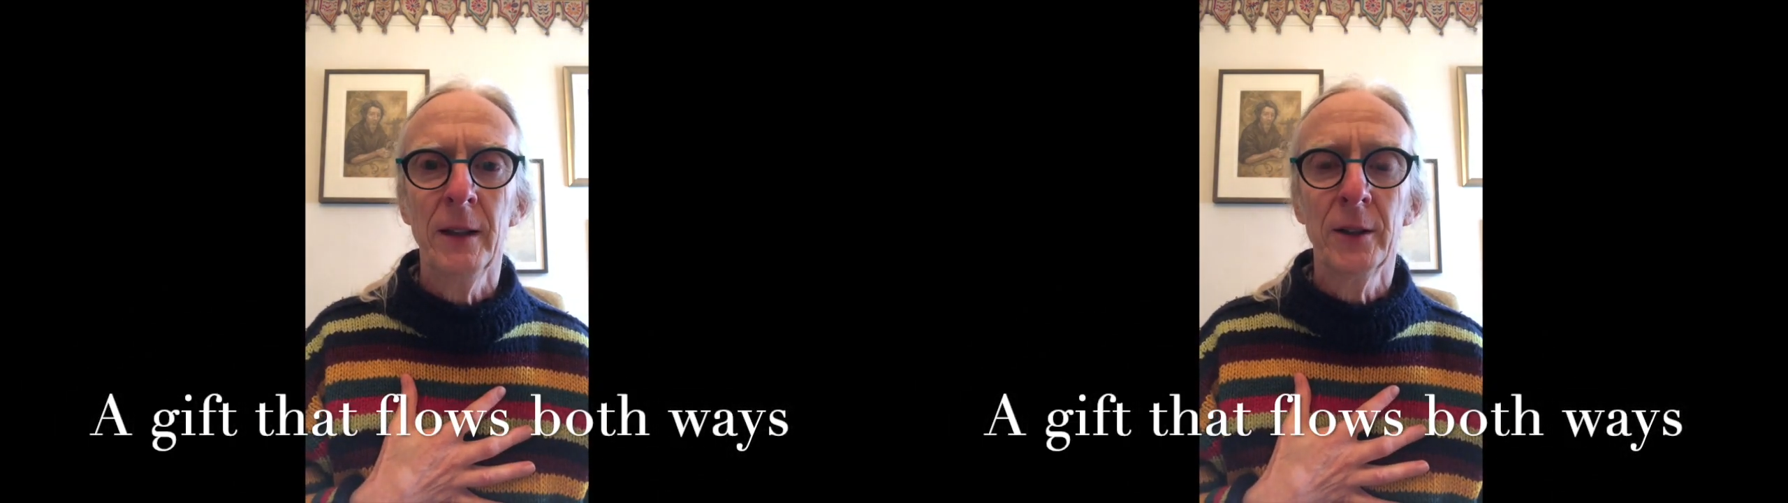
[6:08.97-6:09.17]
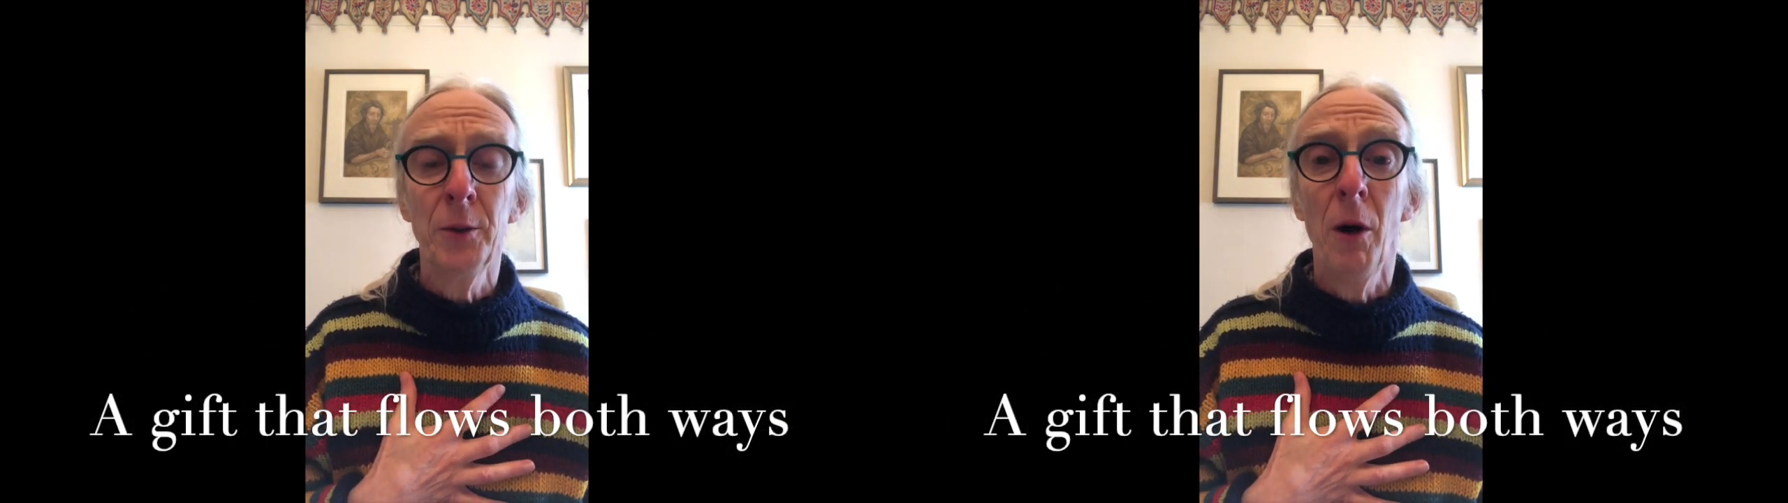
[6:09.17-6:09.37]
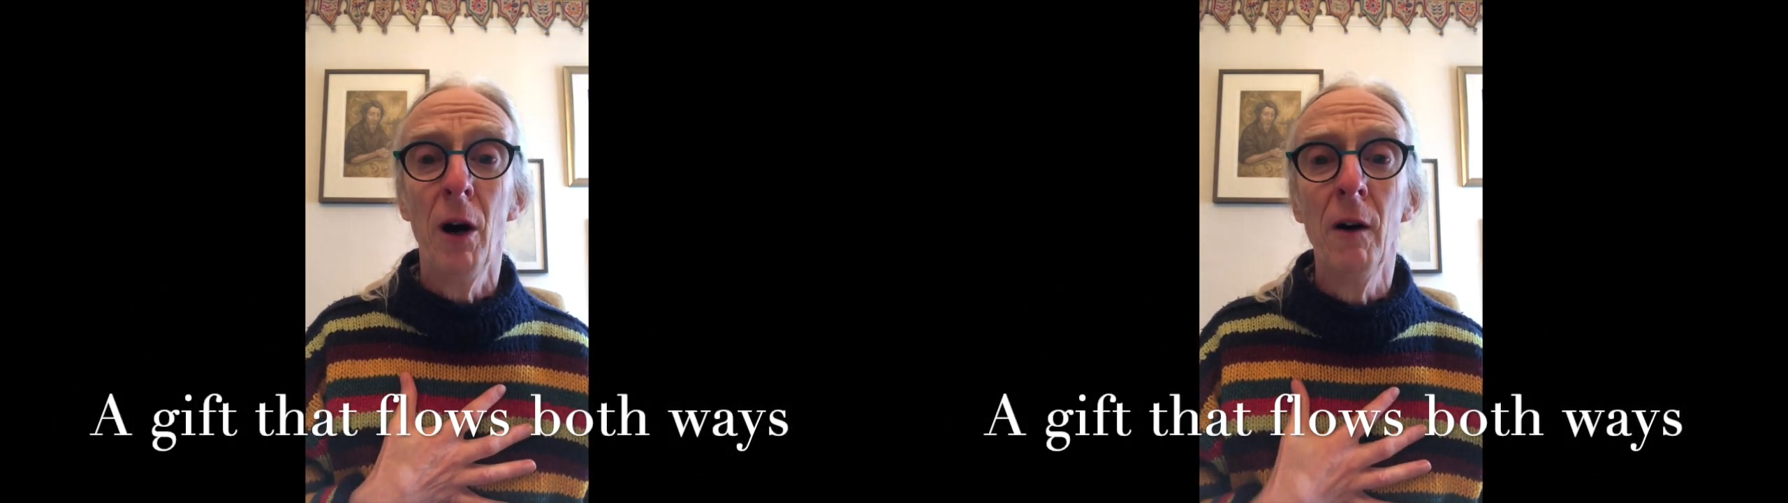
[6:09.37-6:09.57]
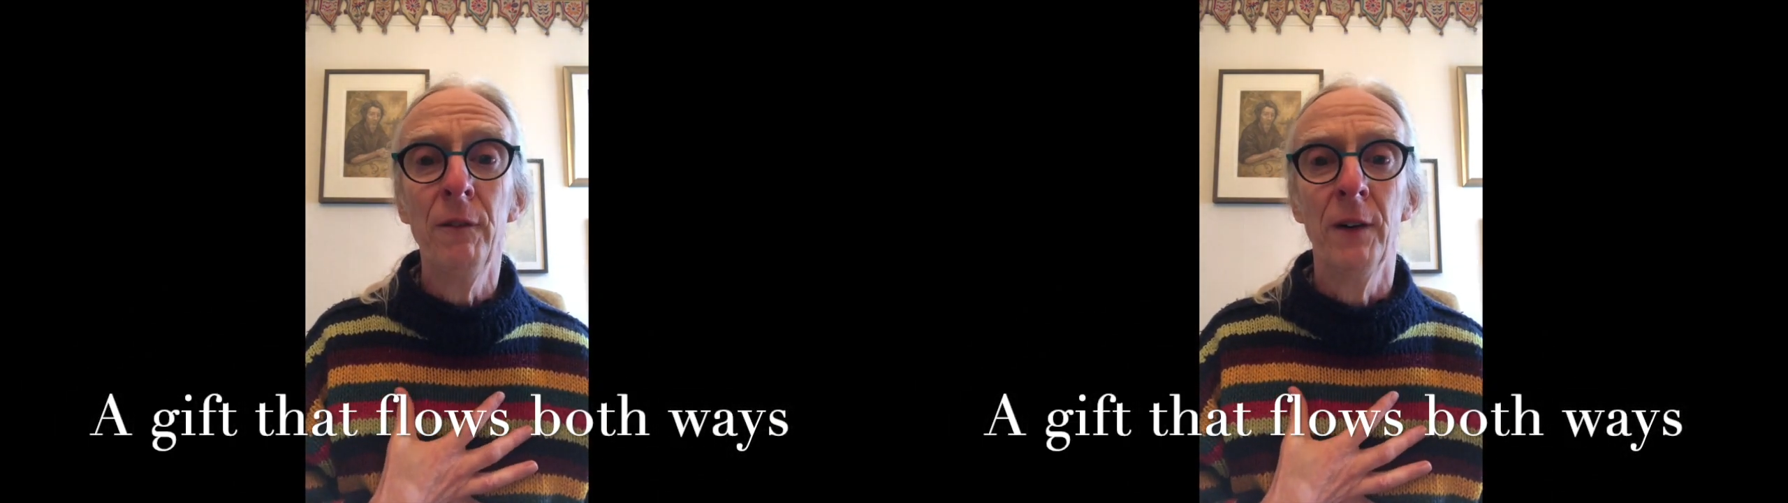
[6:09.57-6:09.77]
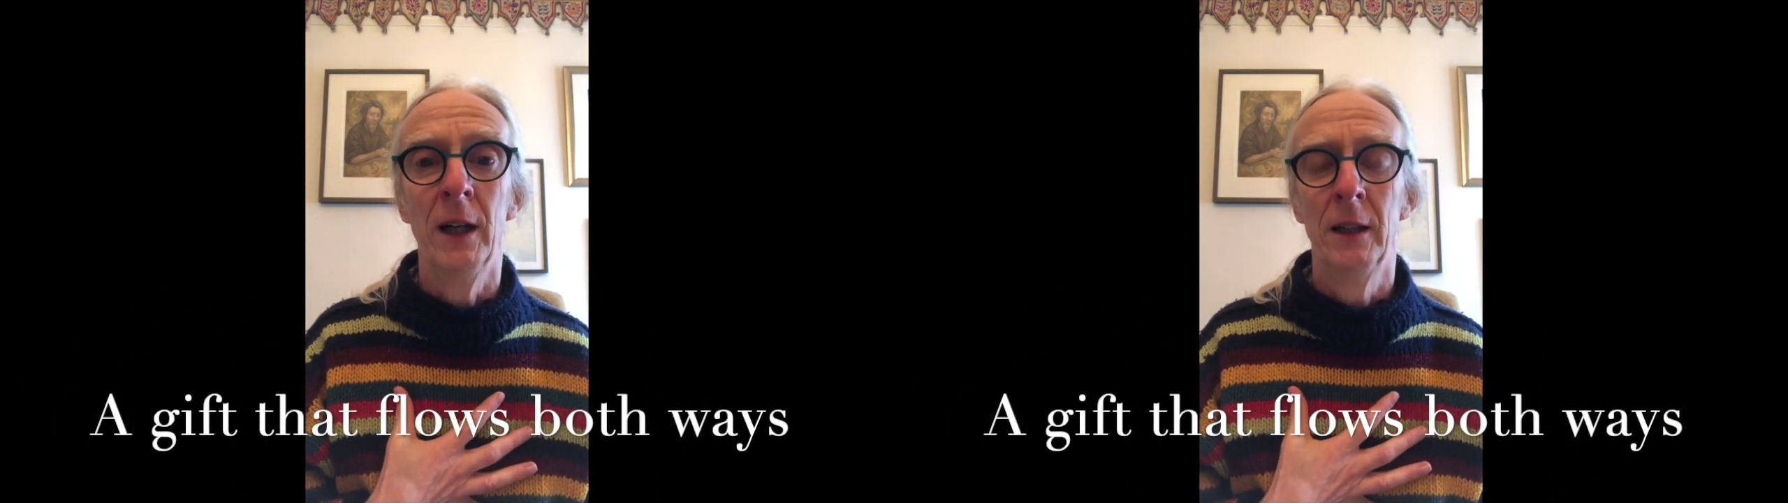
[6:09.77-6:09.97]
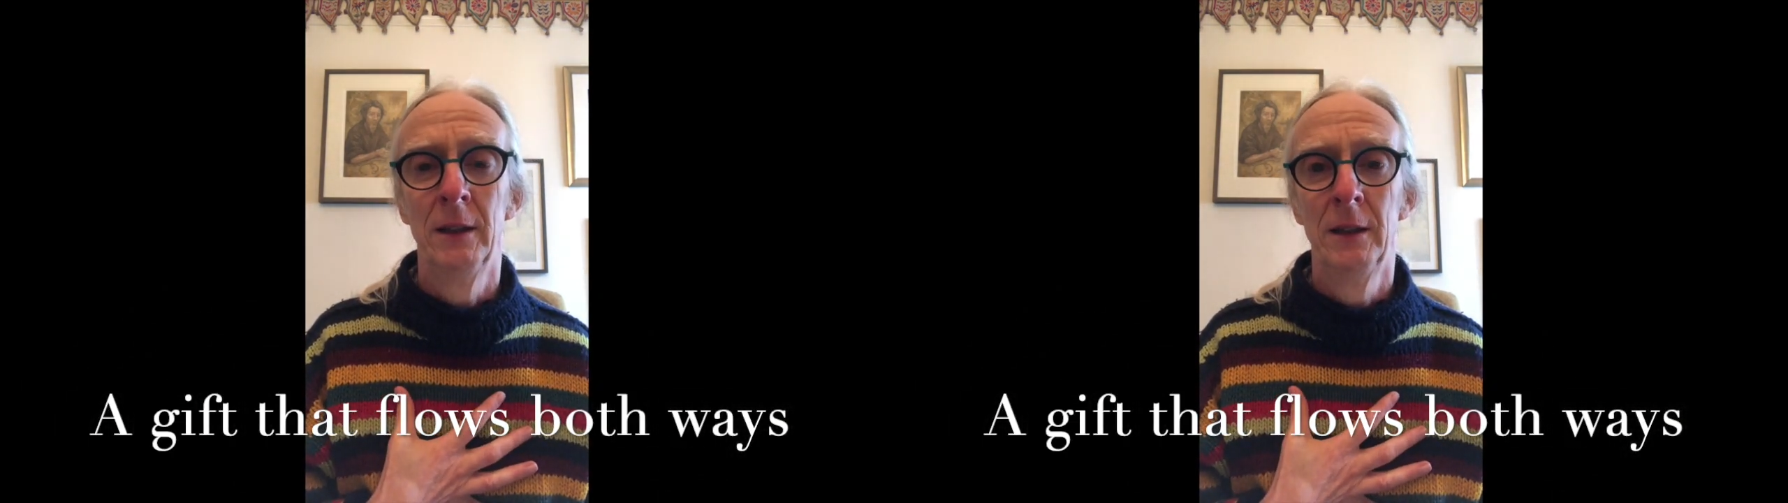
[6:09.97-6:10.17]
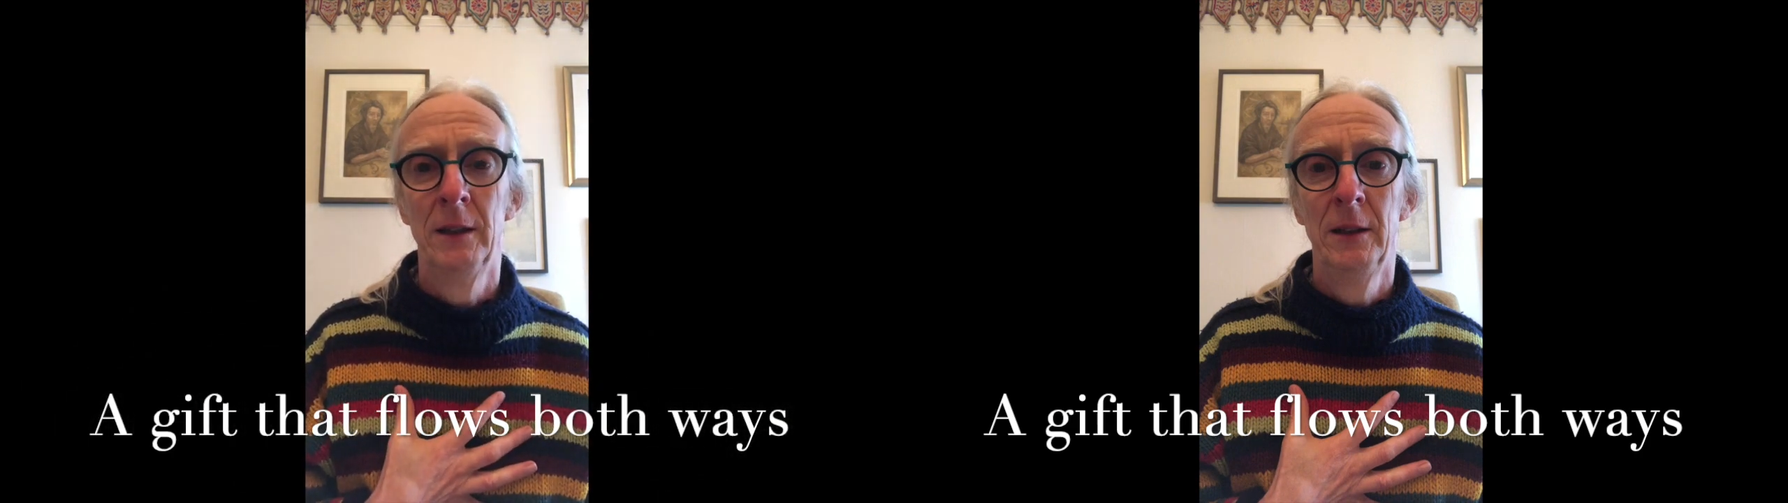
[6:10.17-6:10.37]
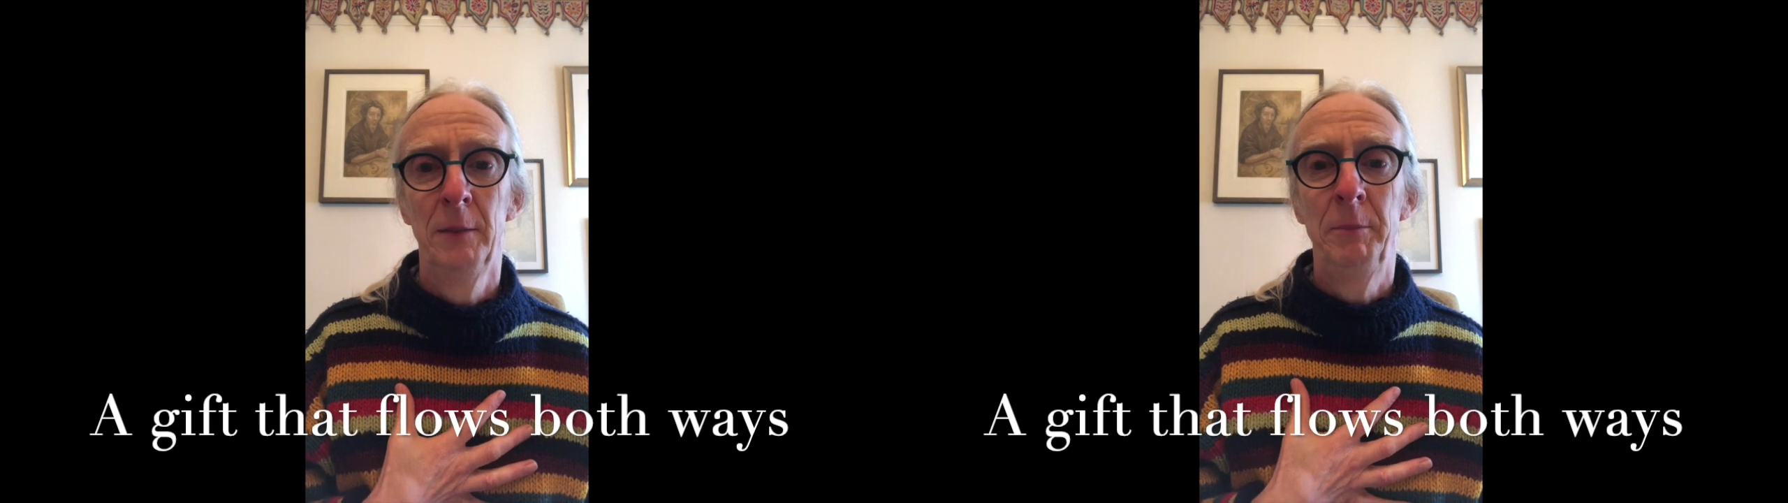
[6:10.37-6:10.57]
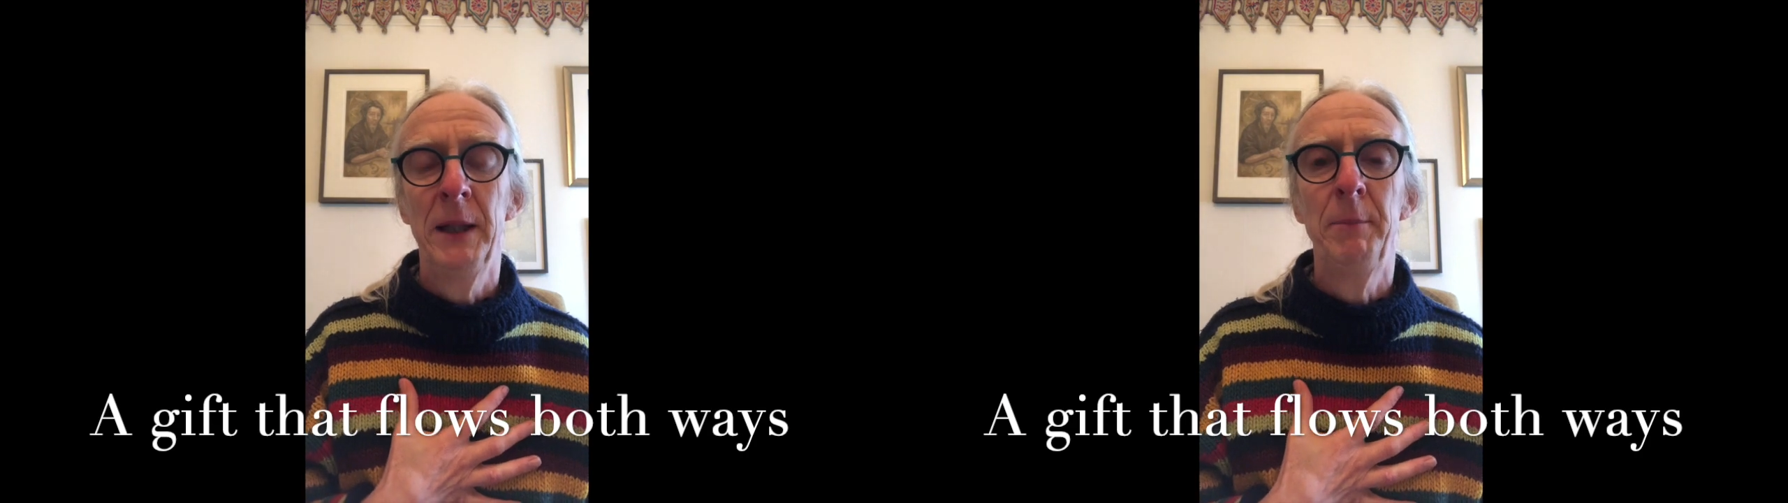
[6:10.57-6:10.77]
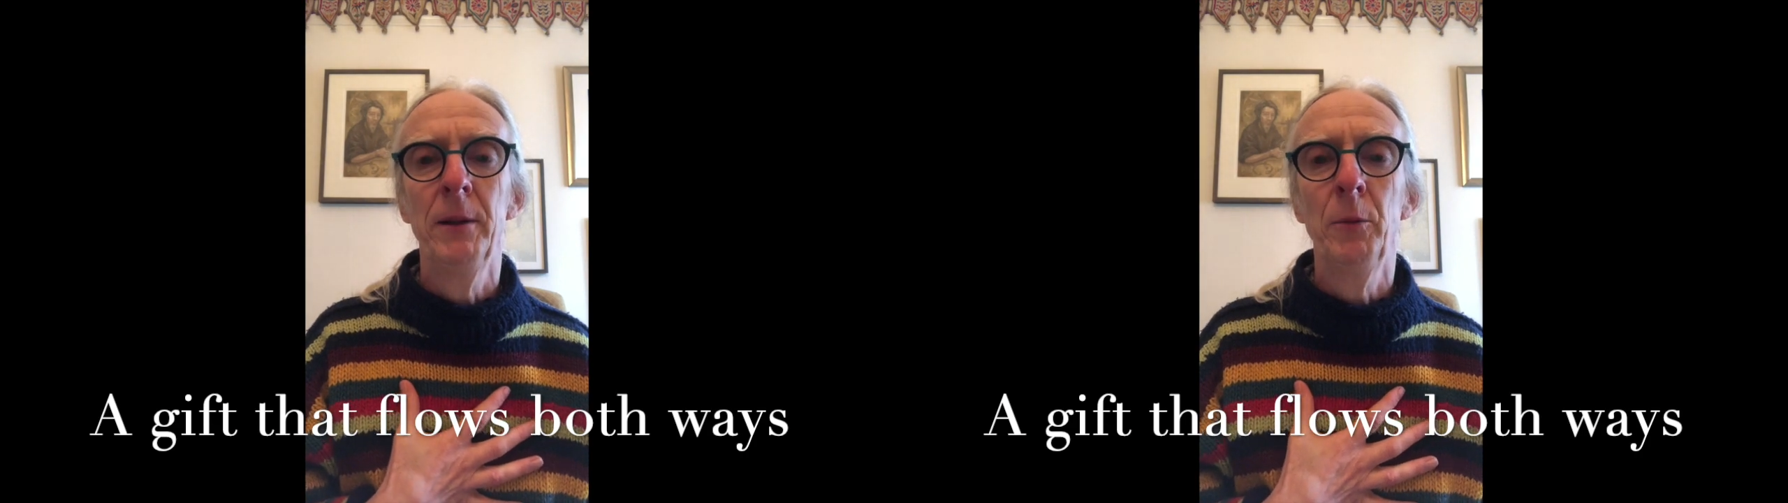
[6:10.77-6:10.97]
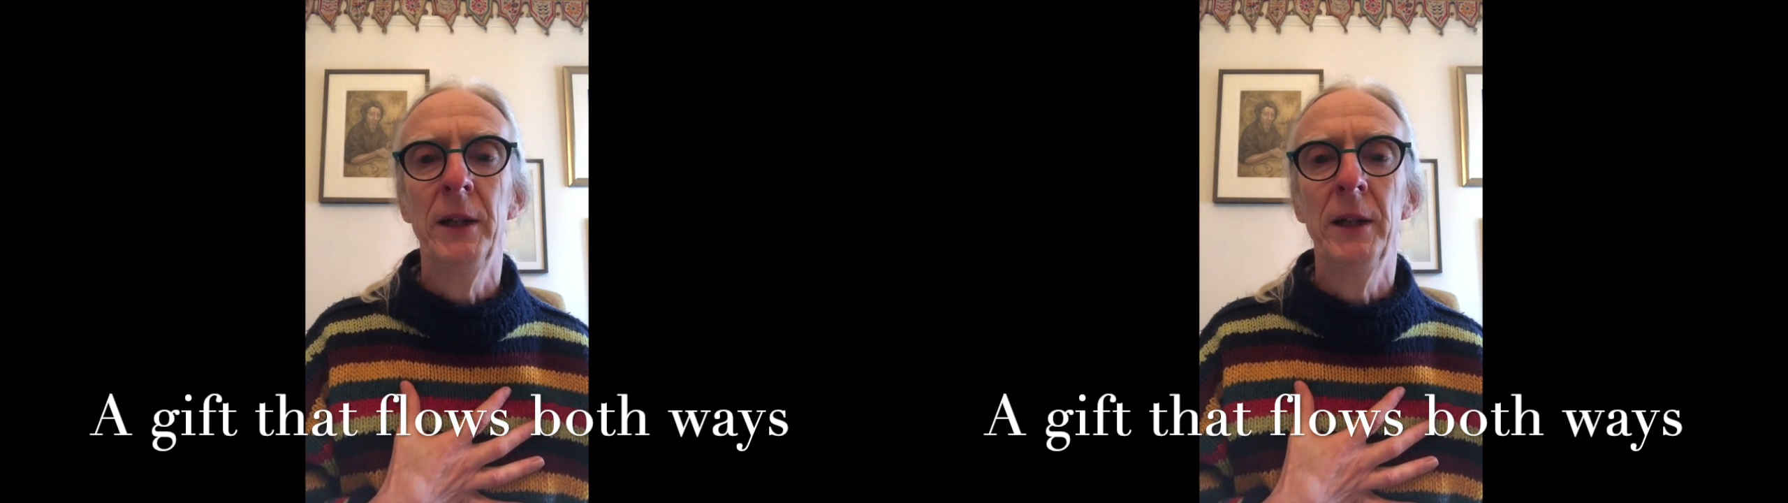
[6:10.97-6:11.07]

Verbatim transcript: to offer people